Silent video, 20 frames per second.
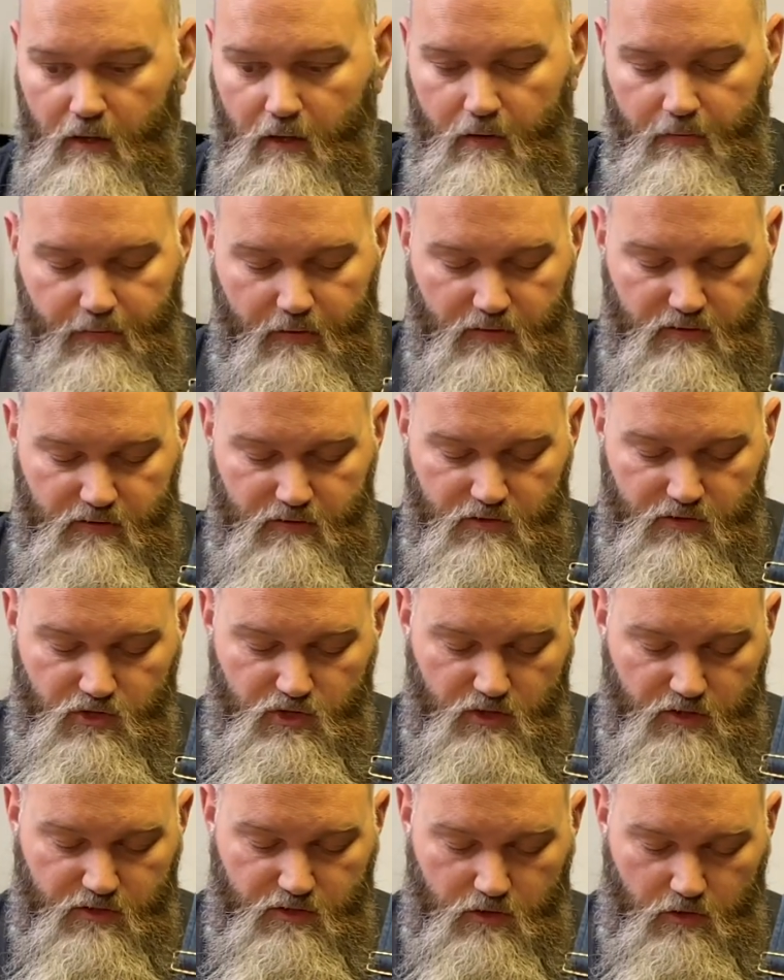This is
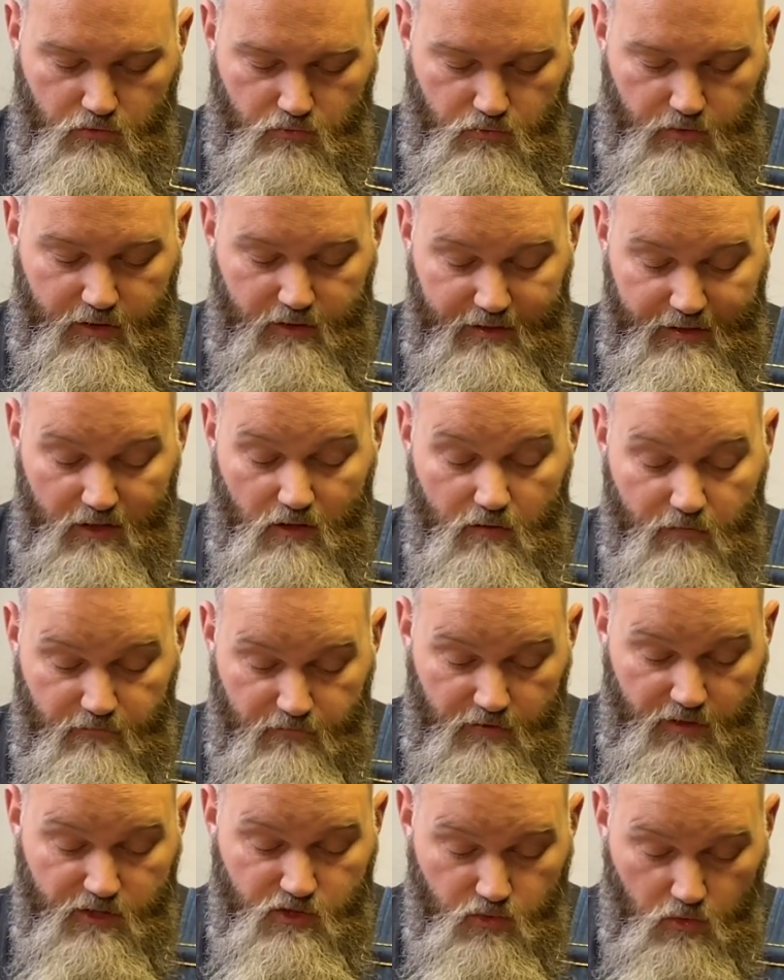just a really good
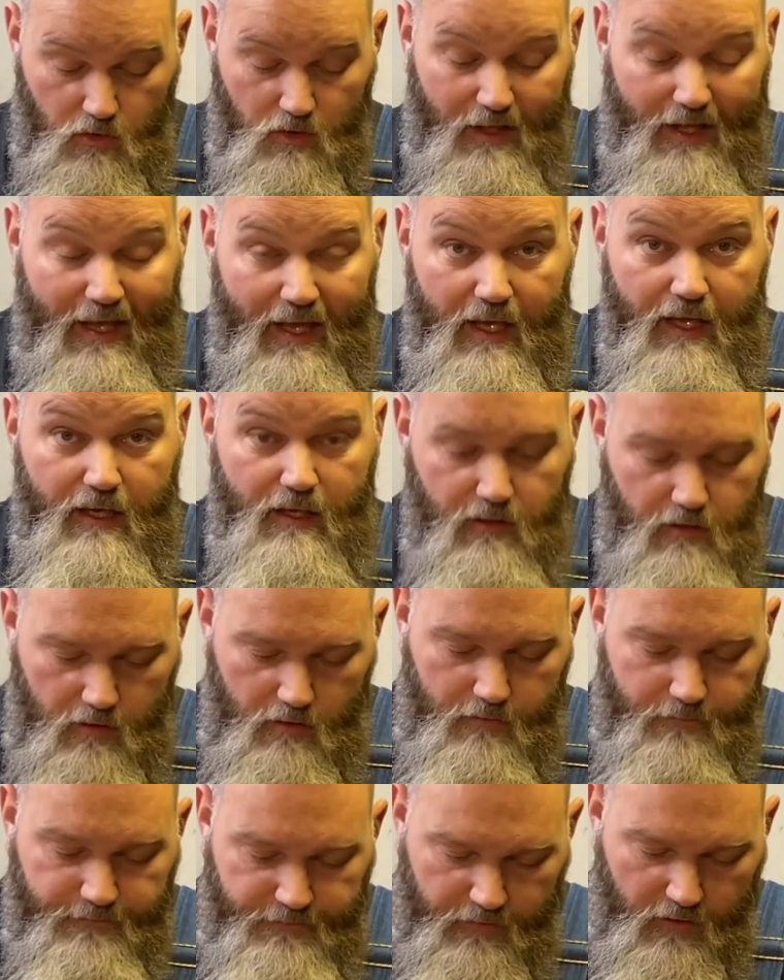visual aid
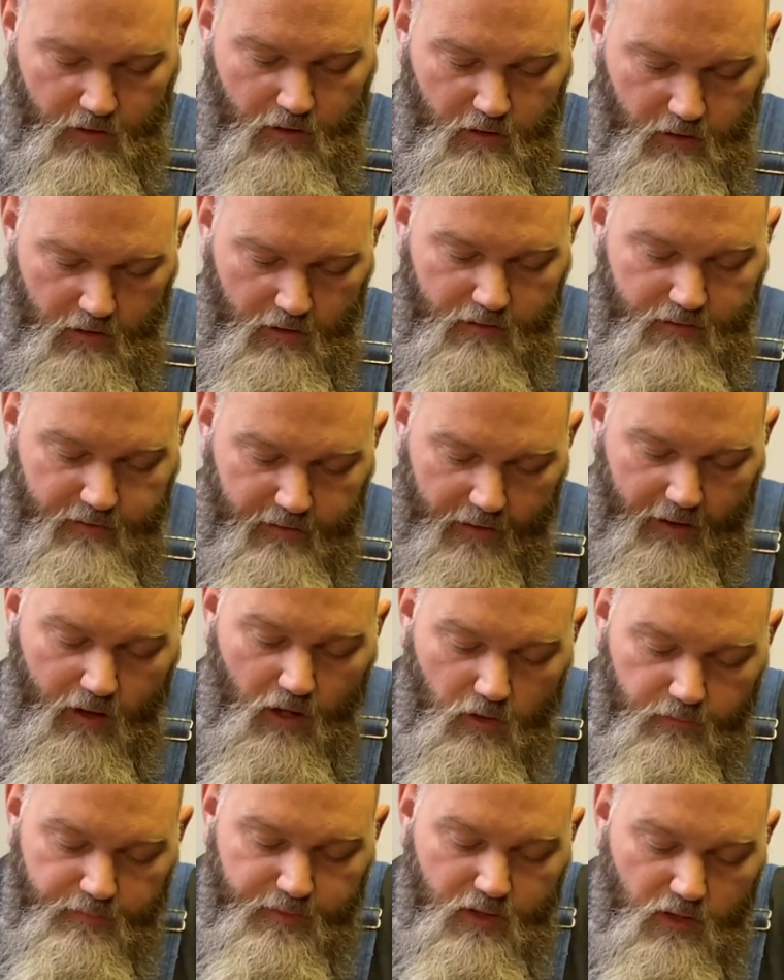to
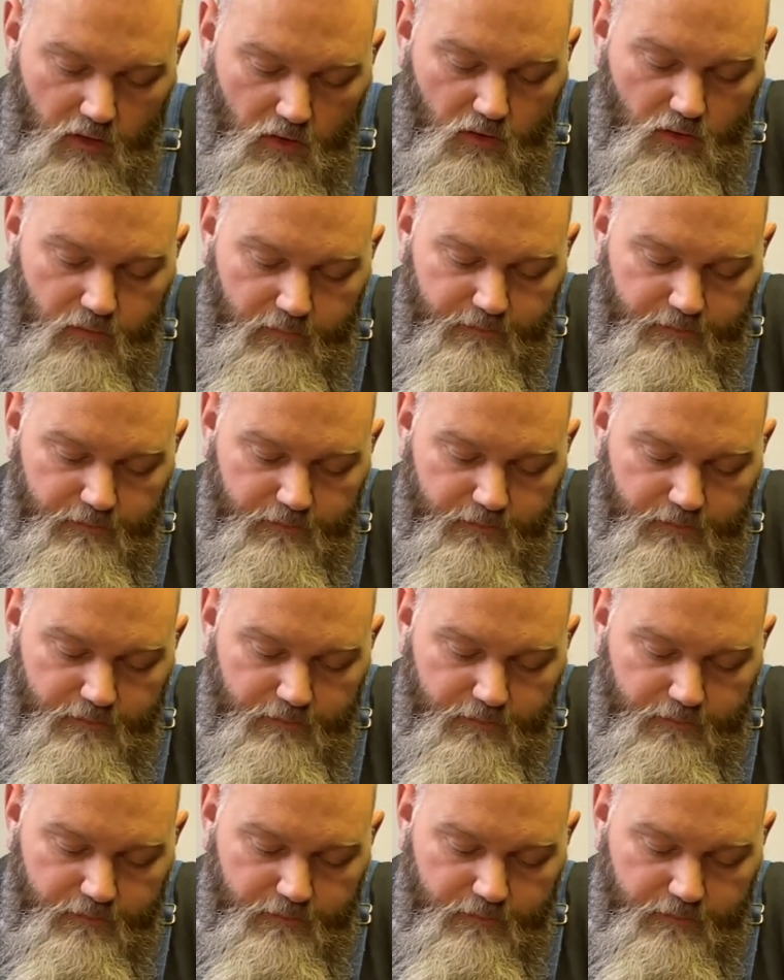help you